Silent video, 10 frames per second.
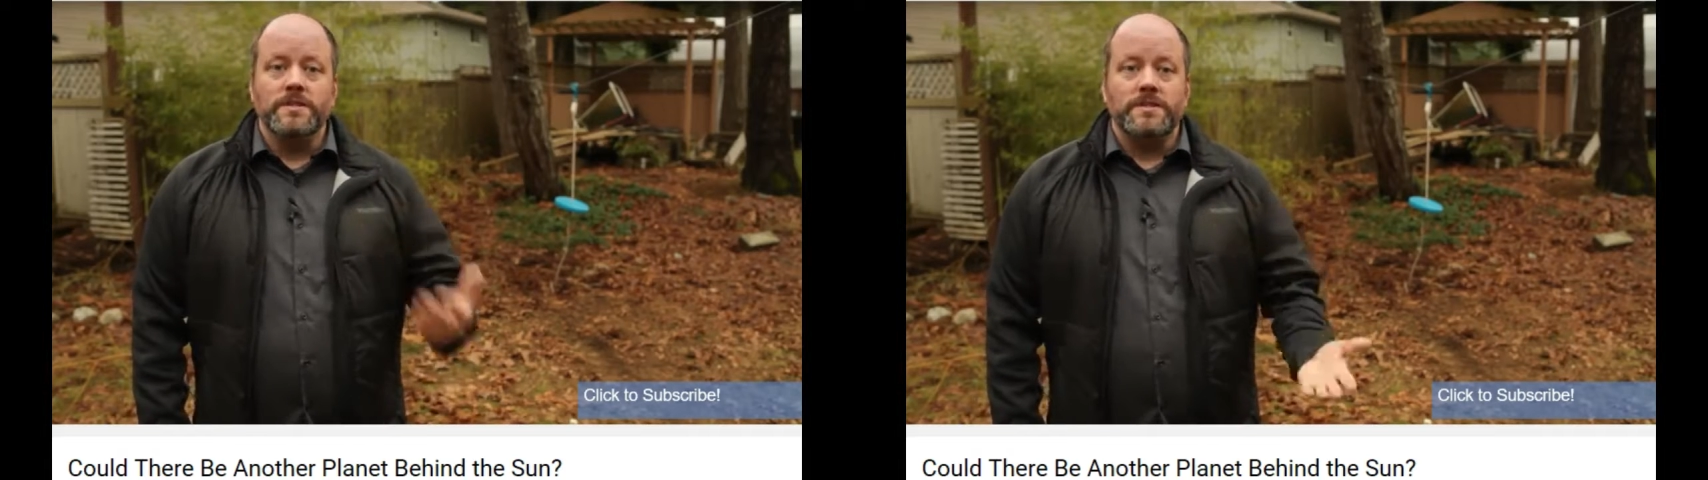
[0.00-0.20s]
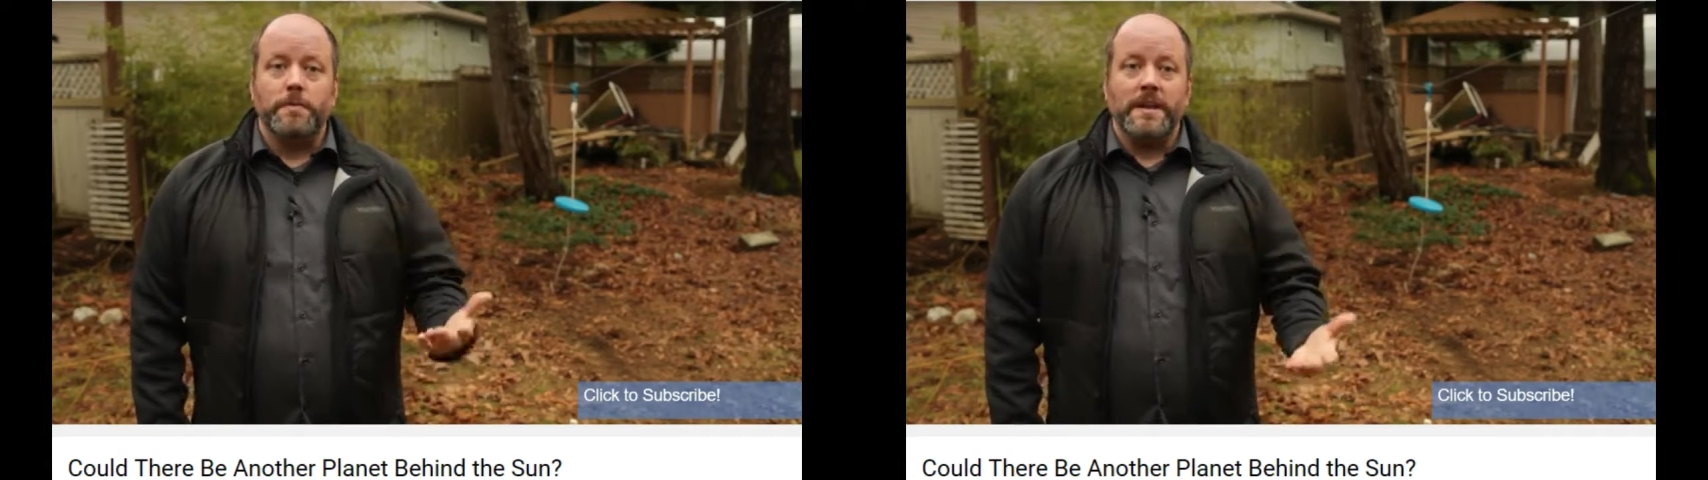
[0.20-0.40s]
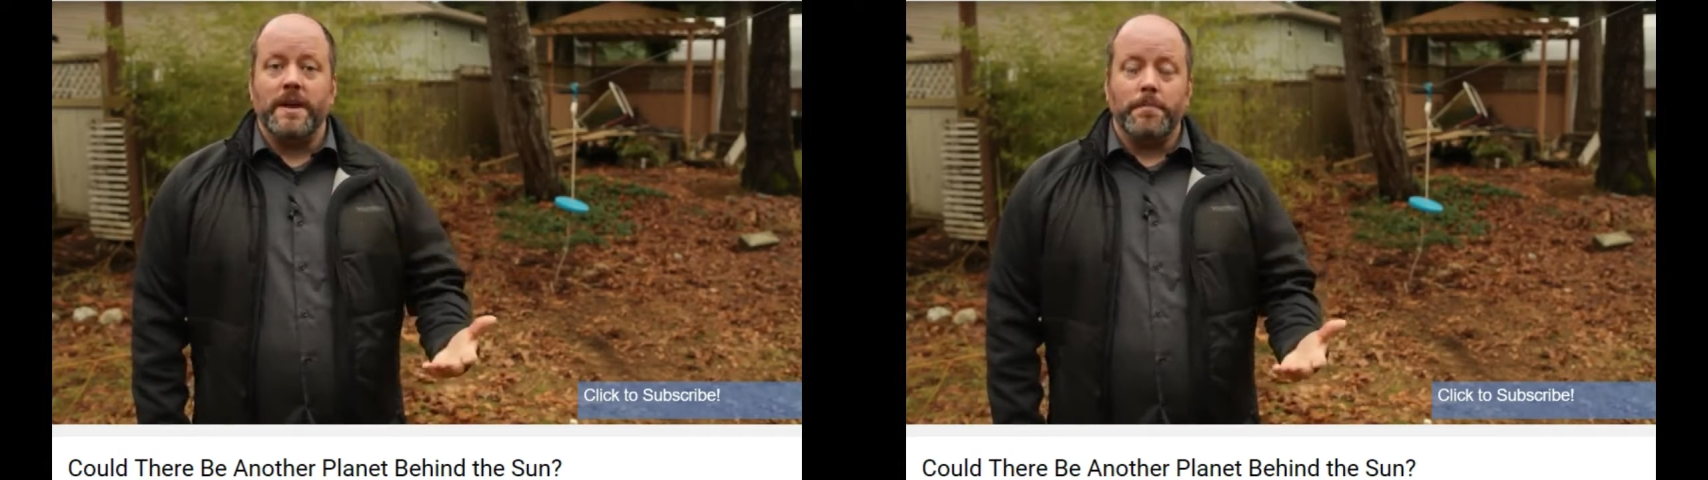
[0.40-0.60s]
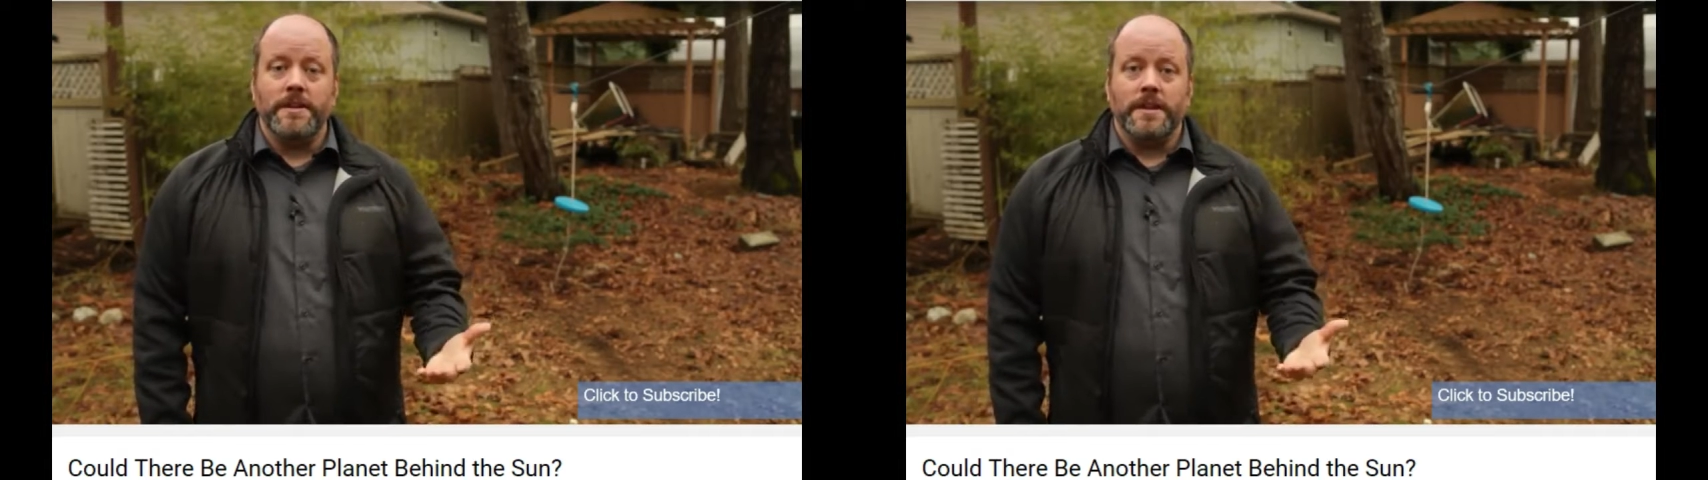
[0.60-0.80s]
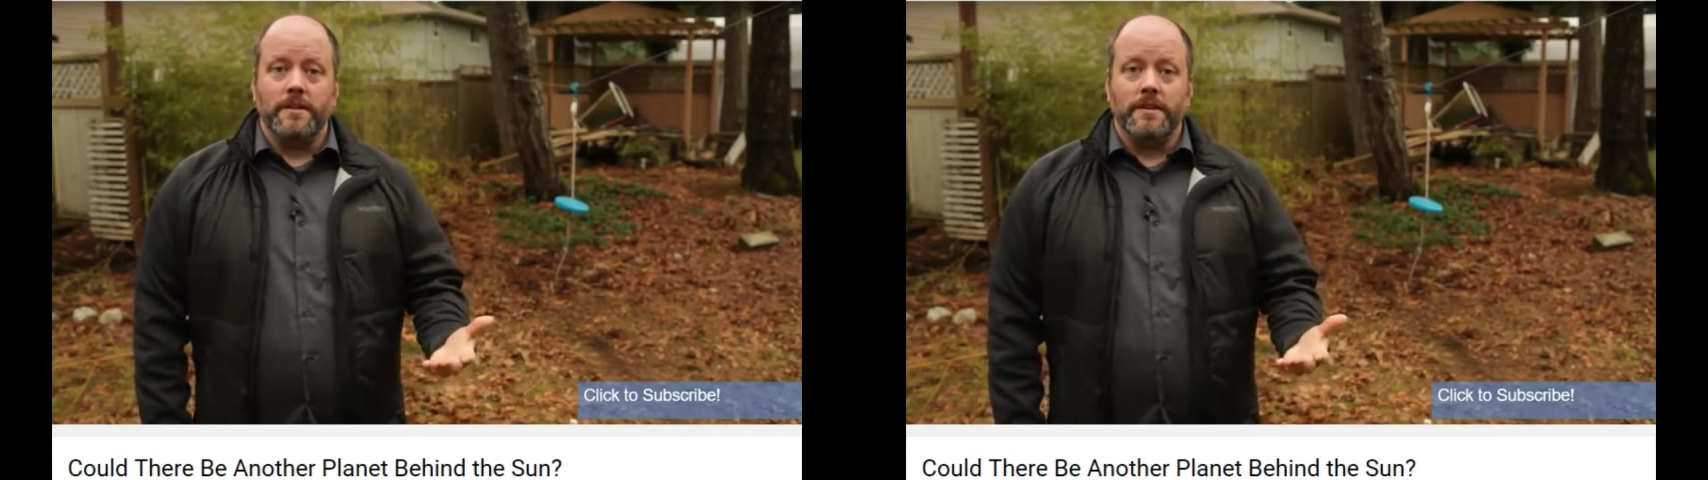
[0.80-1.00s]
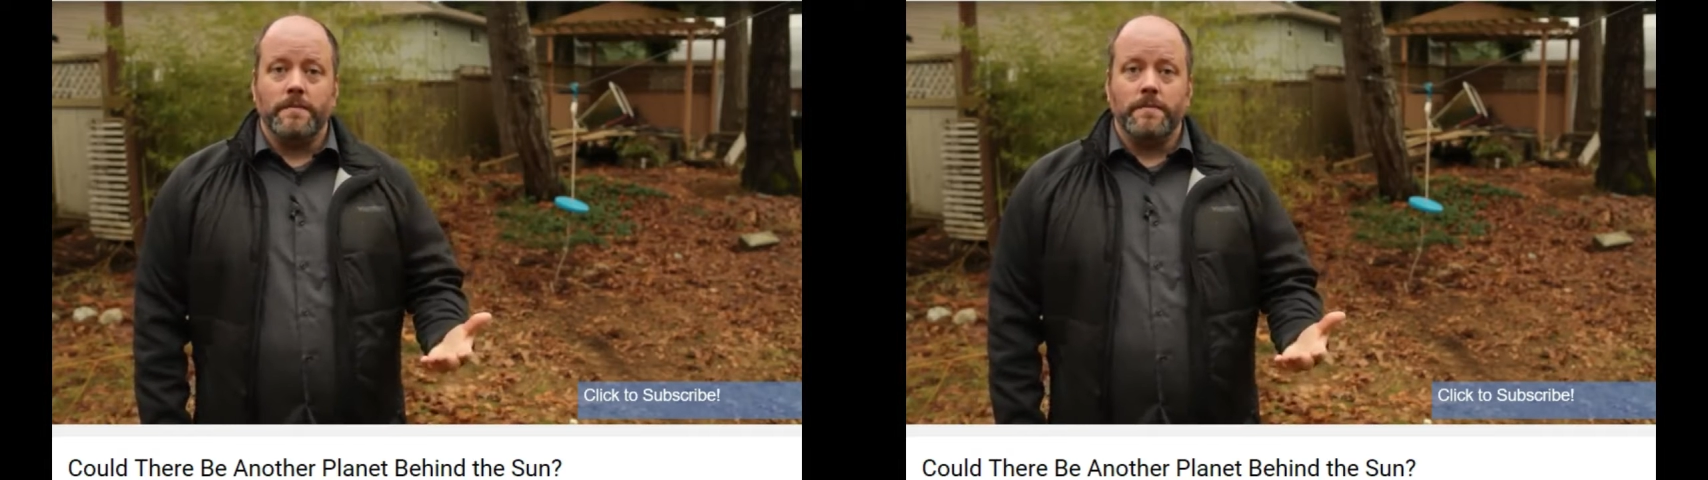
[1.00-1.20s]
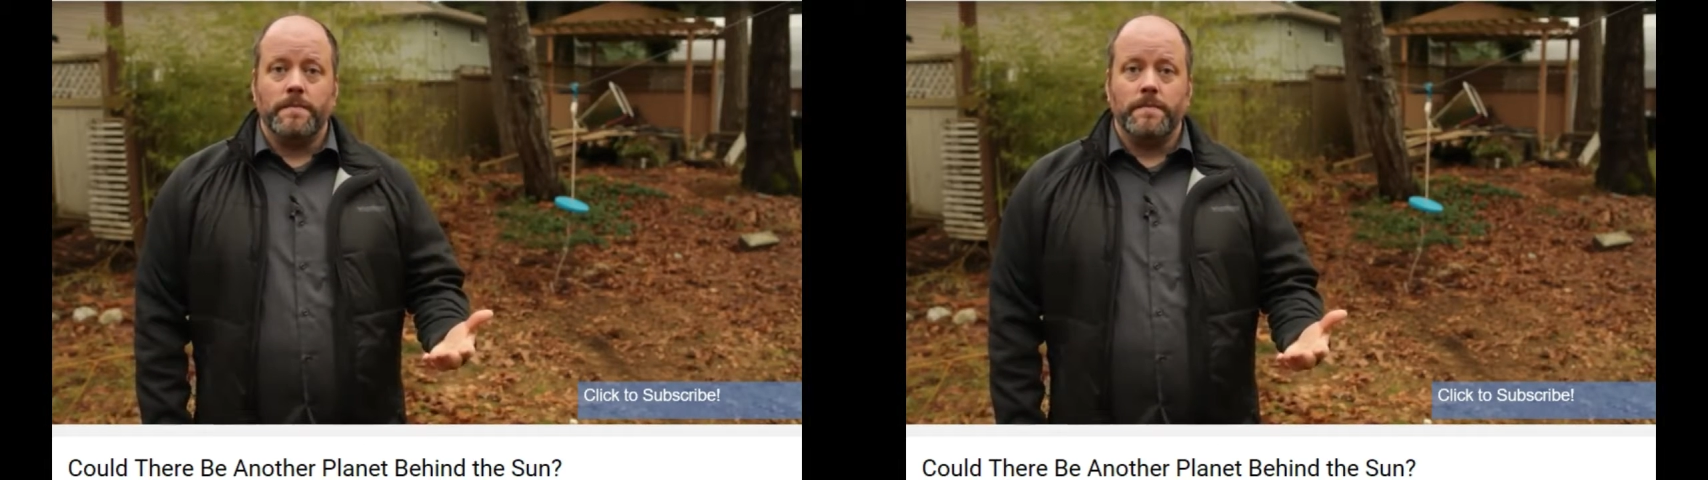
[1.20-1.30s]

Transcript: speed up a little